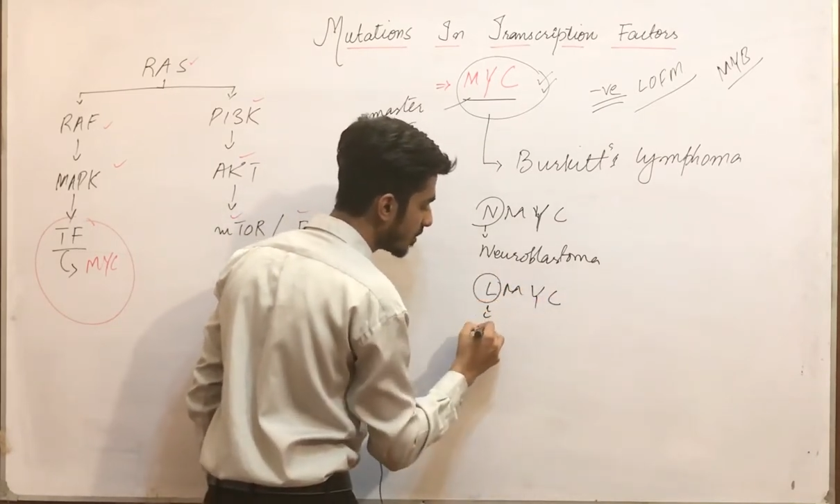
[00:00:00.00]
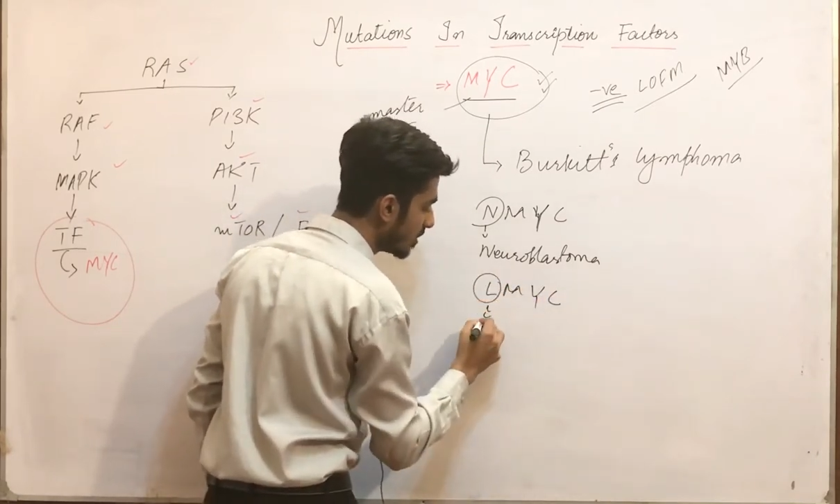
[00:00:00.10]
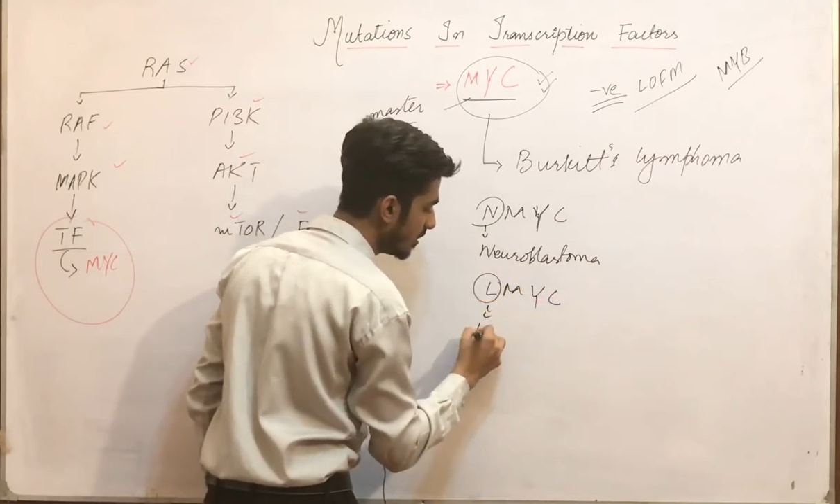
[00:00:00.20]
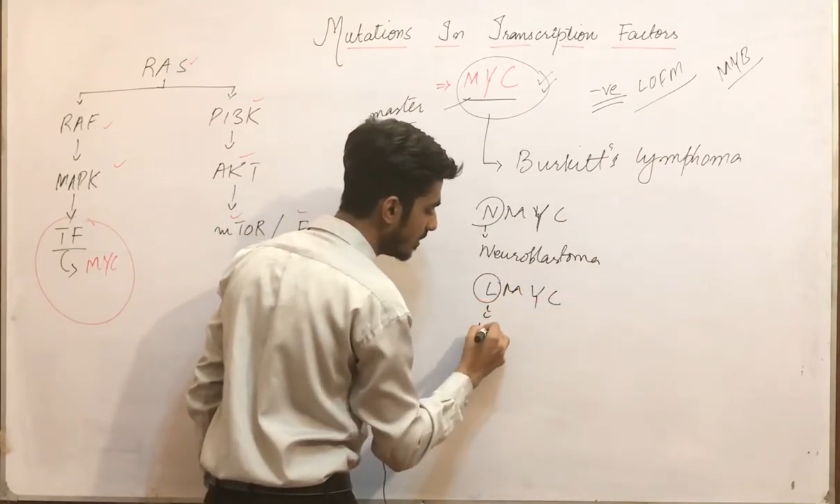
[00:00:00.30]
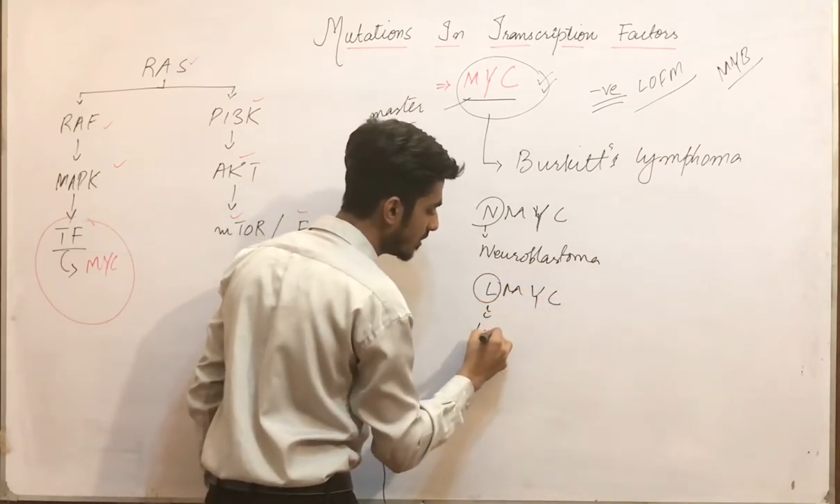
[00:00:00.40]

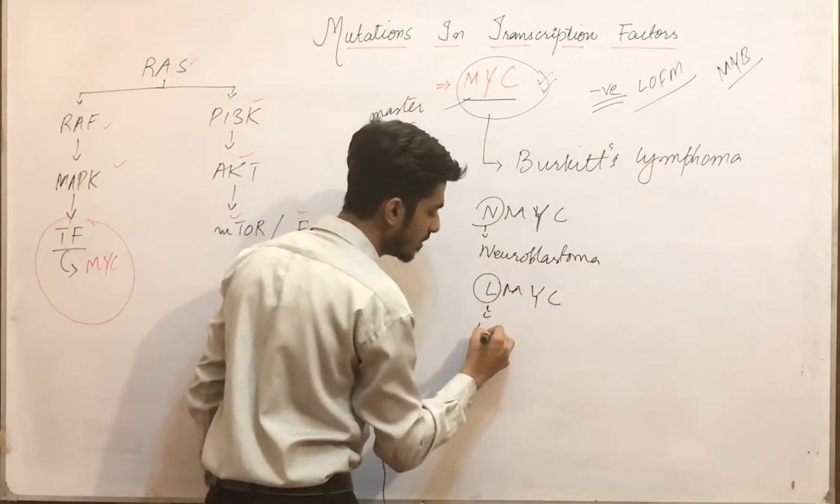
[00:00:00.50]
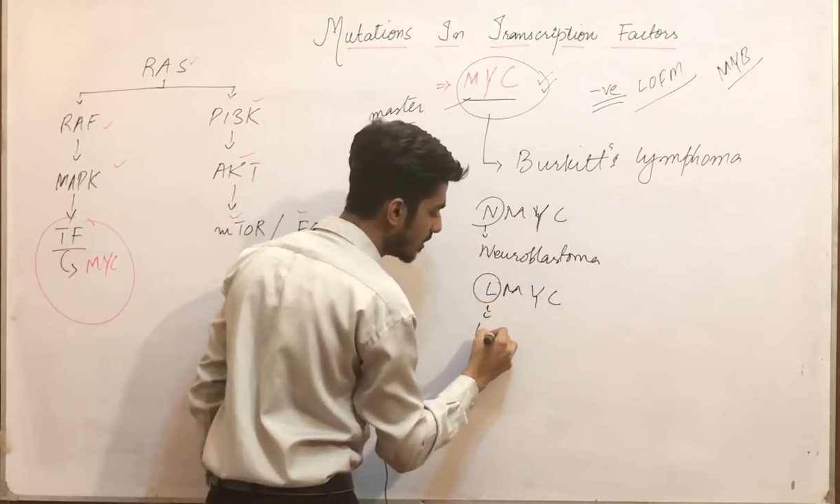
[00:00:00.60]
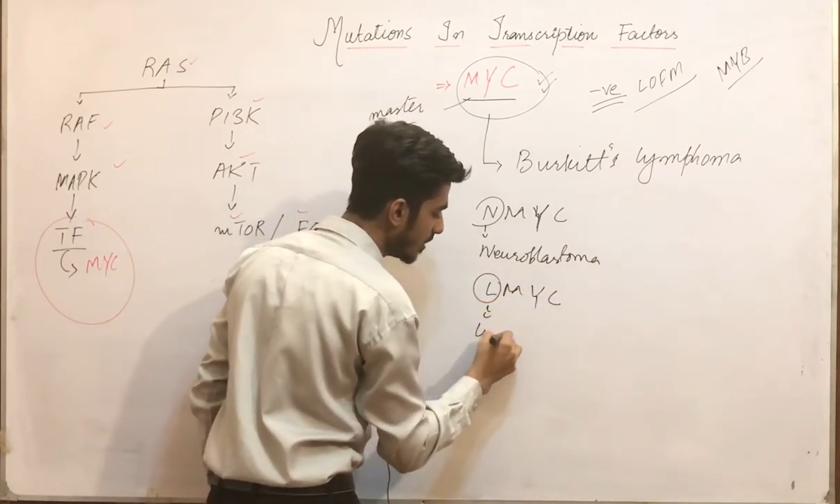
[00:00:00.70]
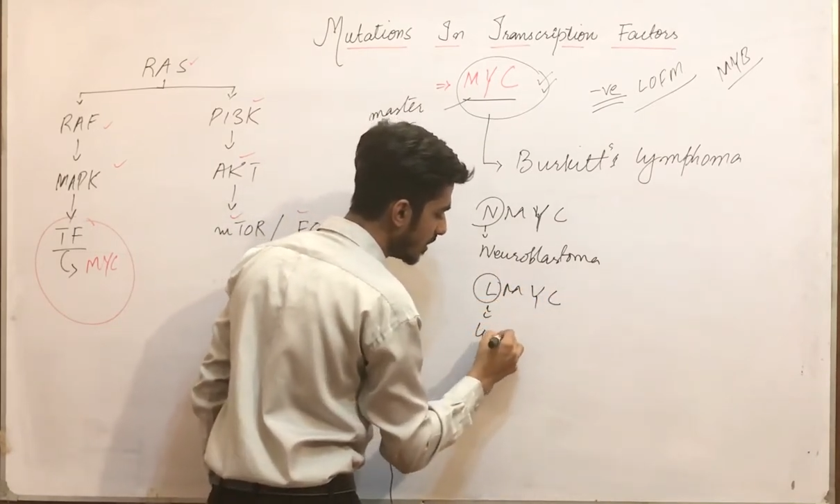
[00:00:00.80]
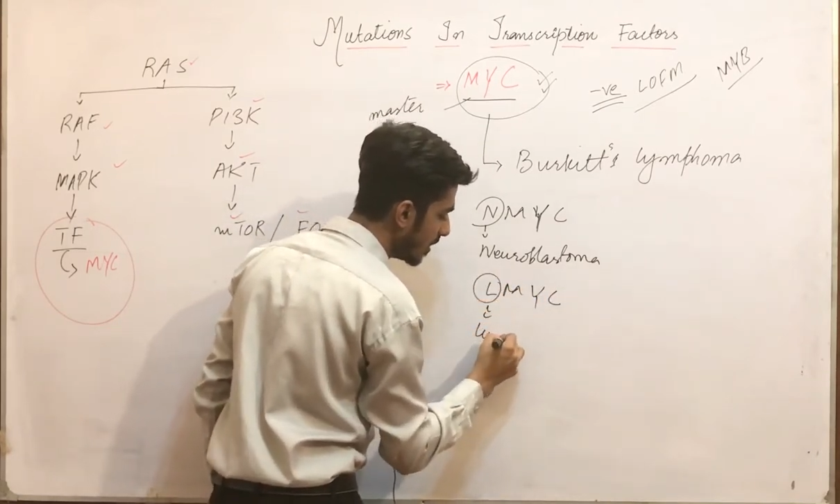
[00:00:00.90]
the
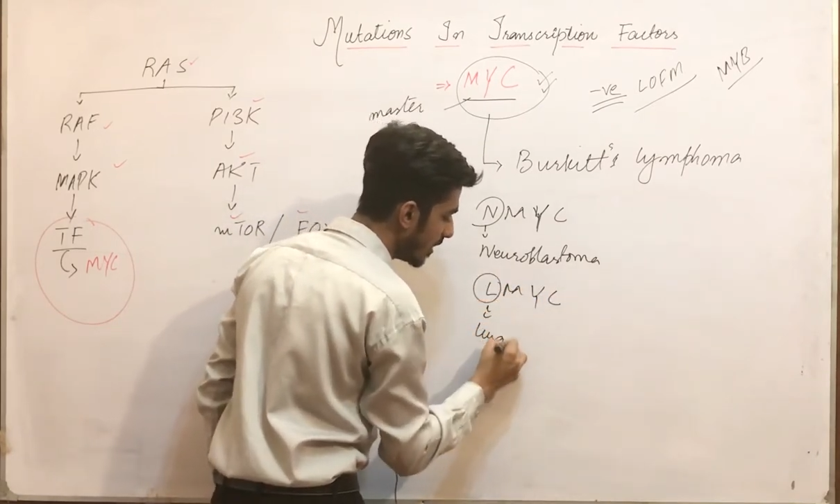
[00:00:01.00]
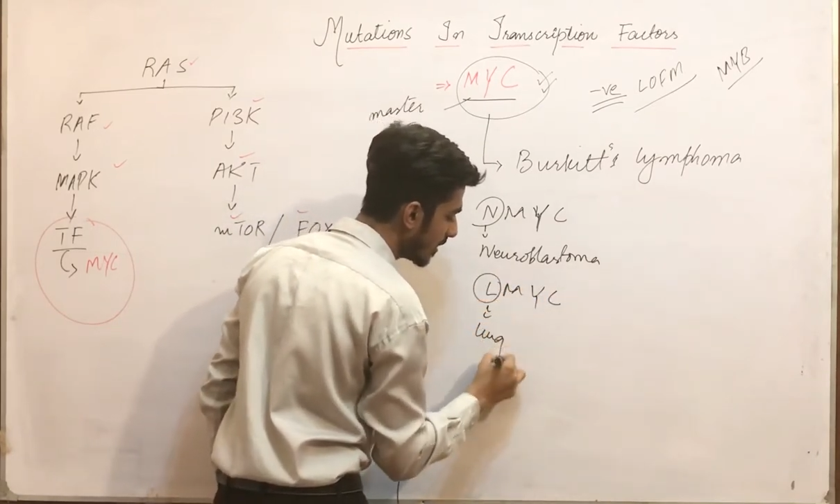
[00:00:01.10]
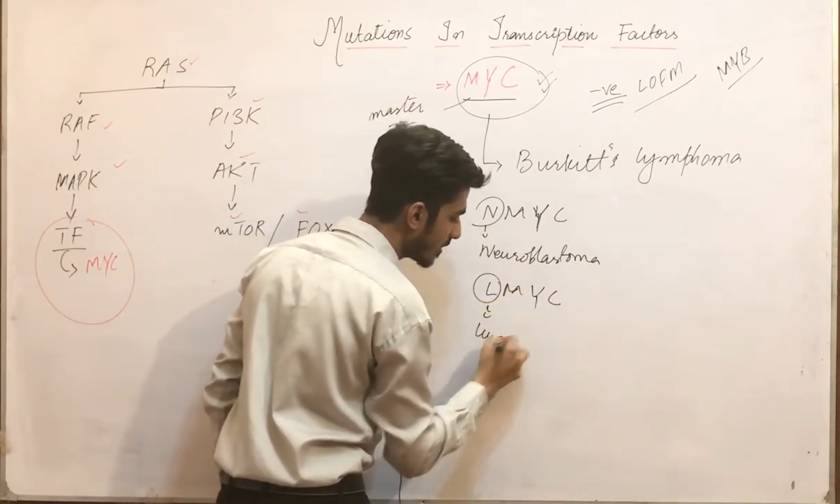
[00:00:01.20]
lung